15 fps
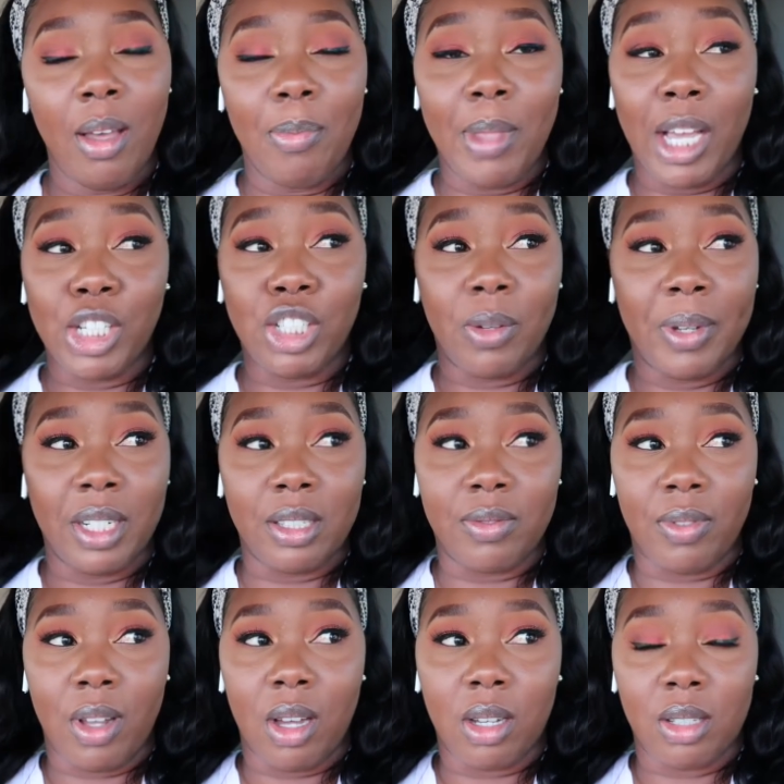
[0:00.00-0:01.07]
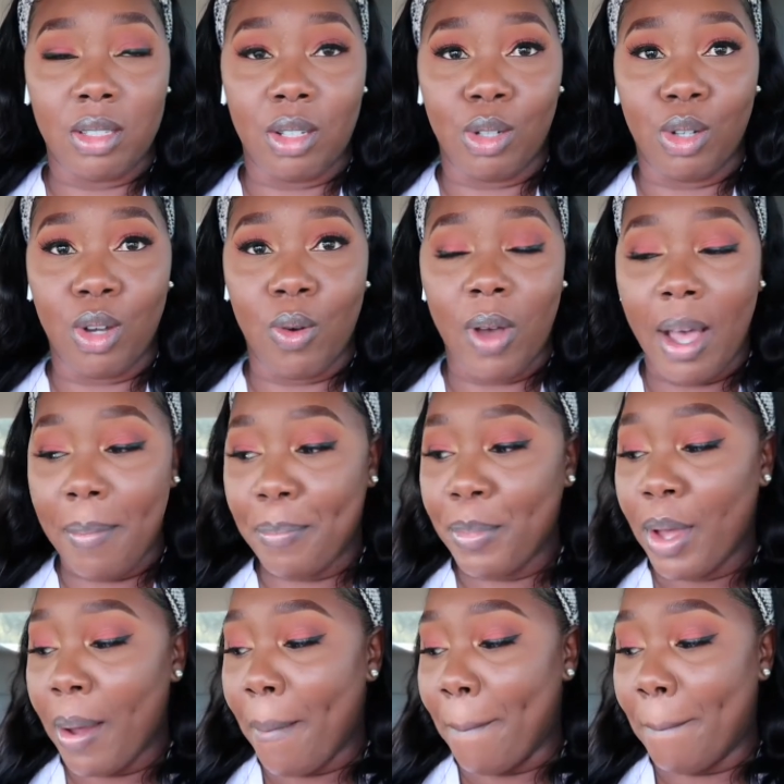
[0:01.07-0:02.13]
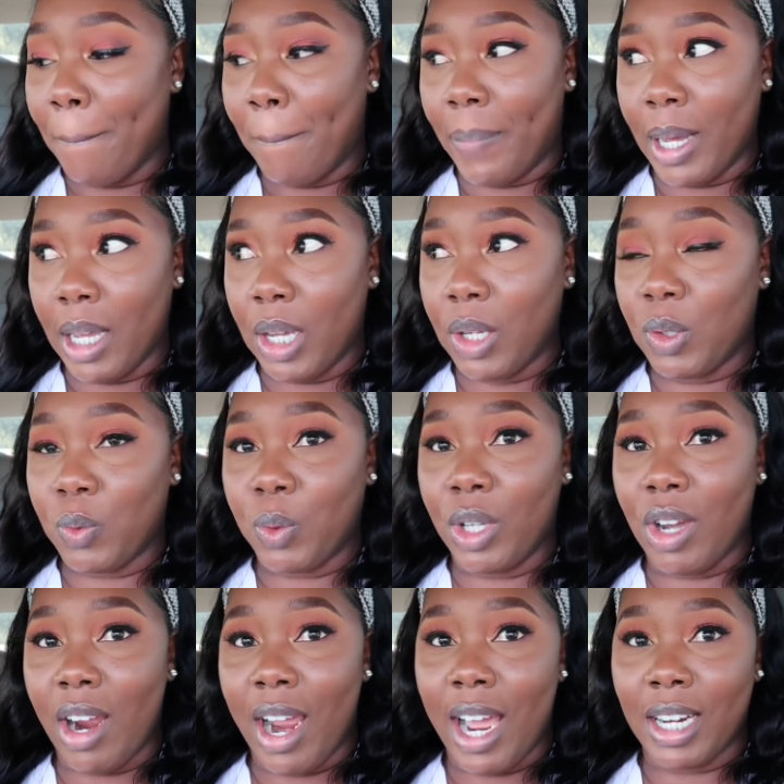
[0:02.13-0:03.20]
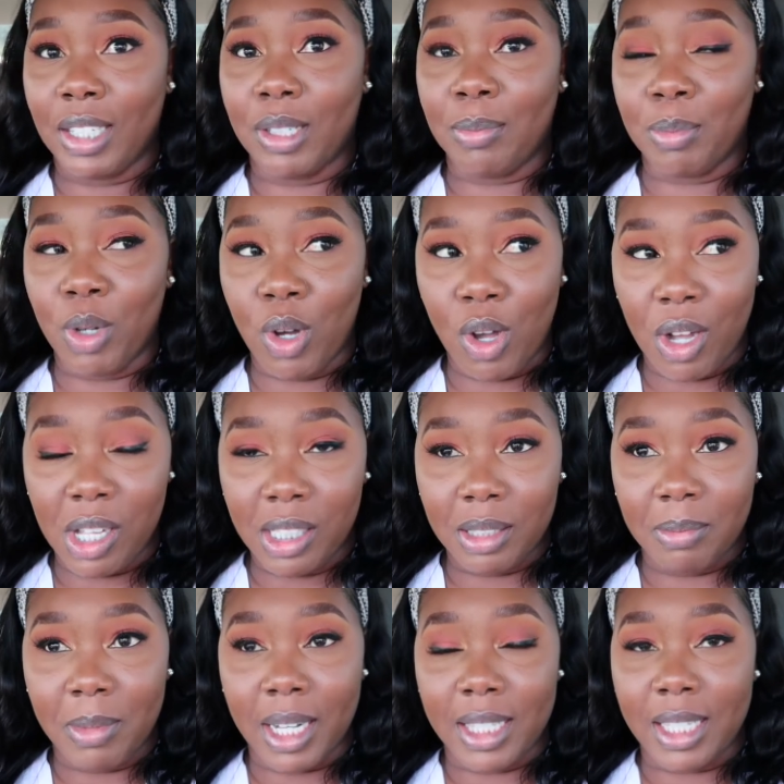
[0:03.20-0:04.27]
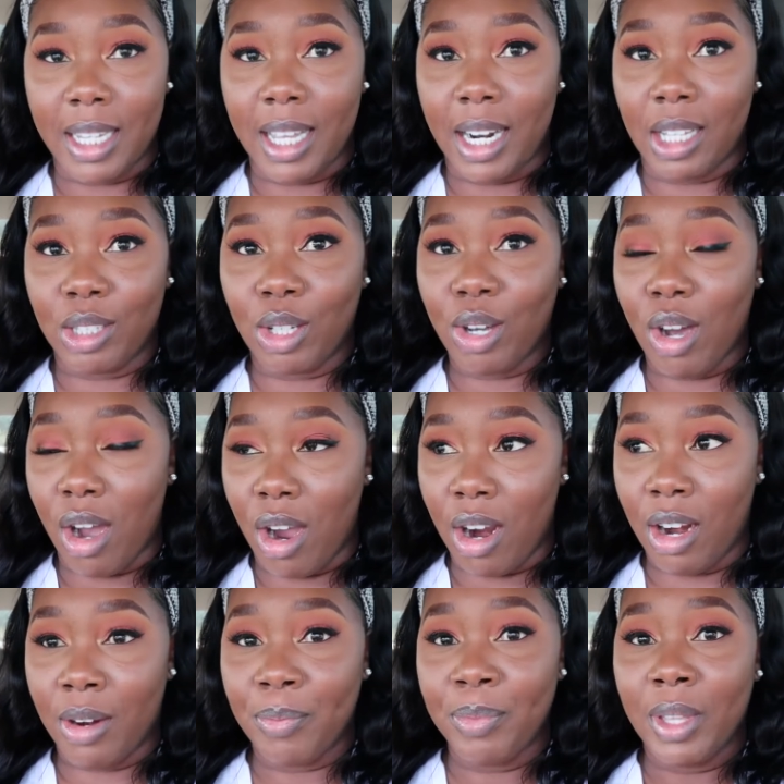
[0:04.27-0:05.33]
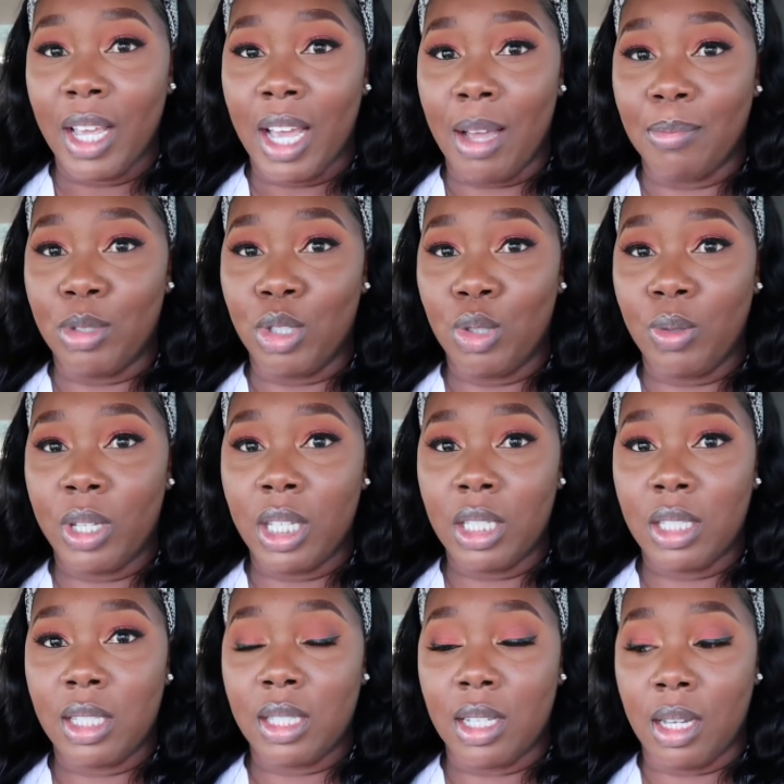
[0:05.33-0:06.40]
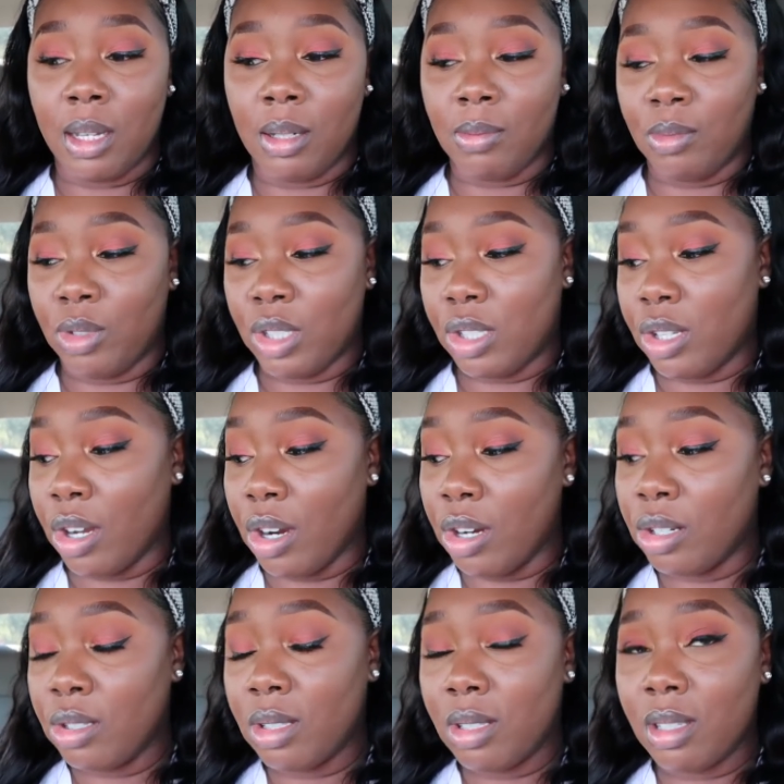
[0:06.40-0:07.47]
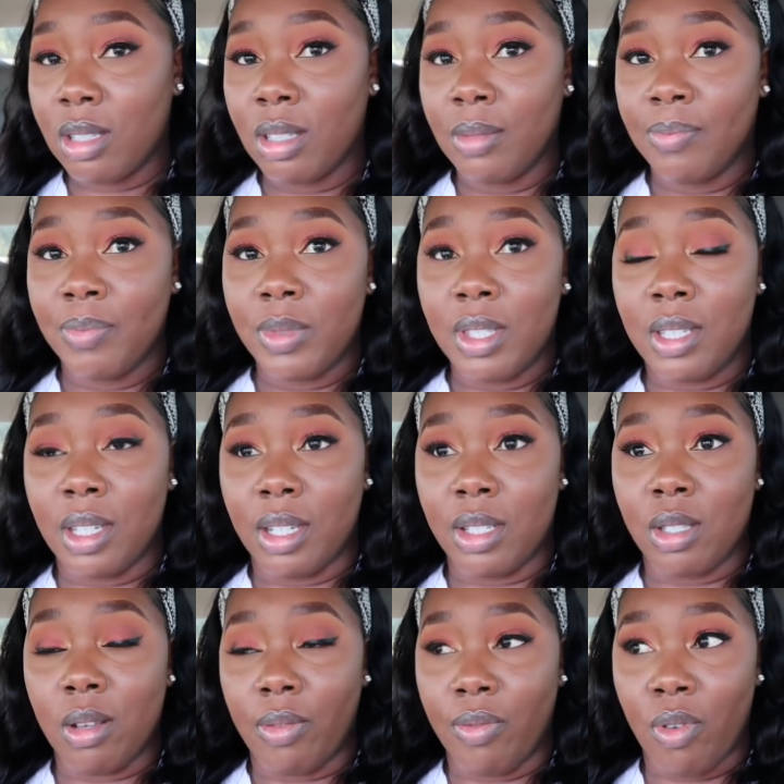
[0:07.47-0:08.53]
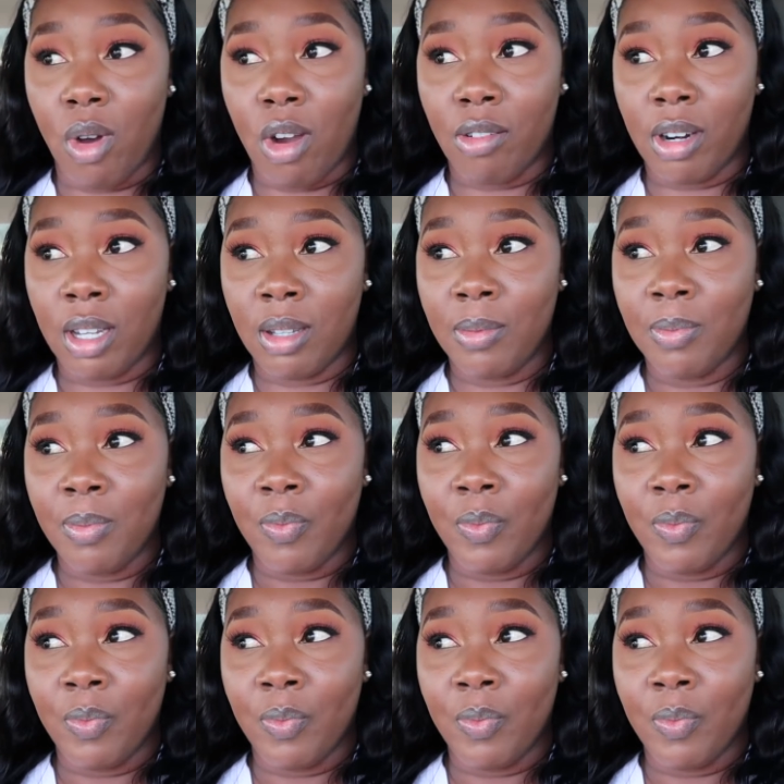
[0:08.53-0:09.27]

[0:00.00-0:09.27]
Not sure when this vlog is gonna go up, but we are at the mall, about to get out the car. I'm doing some returns to Sephora.